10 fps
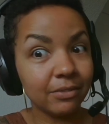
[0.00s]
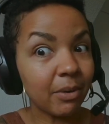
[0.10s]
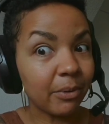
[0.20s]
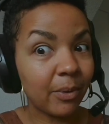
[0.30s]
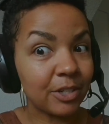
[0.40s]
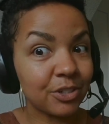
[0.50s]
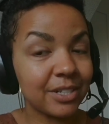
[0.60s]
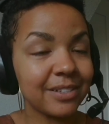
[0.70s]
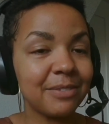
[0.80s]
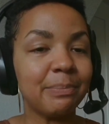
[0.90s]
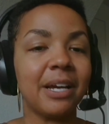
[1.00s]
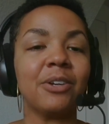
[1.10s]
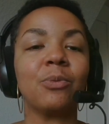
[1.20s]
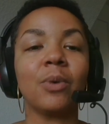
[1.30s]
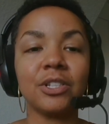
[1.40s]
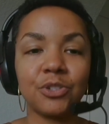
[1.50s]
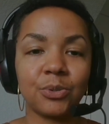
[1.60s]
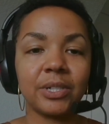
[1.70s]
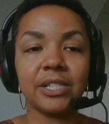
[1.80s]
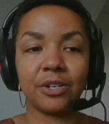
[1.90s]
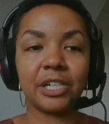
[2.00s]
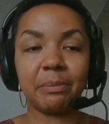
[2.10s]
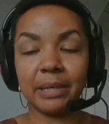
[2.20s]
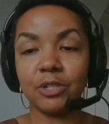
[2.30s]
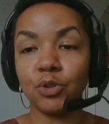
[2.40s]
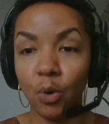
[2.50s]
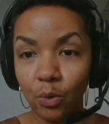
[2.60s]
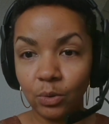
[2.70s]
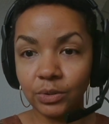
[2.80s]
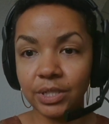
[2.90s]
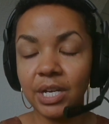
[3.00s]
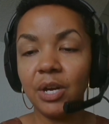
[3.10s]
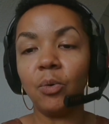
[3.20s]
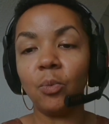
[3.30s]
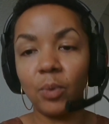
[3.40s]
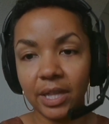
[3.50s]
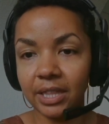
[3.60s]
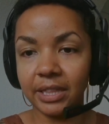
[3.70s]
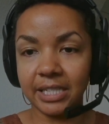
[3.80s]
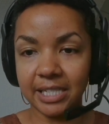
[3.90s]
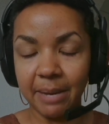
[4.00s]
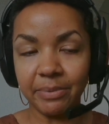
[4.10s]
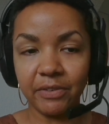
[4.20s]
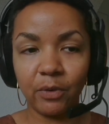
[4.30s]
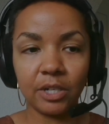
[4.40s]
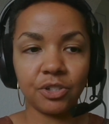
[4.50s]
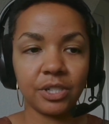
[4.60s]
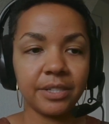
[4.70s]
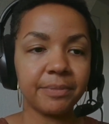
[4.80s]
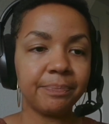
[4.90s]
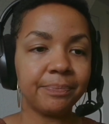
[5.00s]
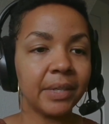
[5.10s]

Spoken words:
from the questions, but what story is already being told with these types of questions.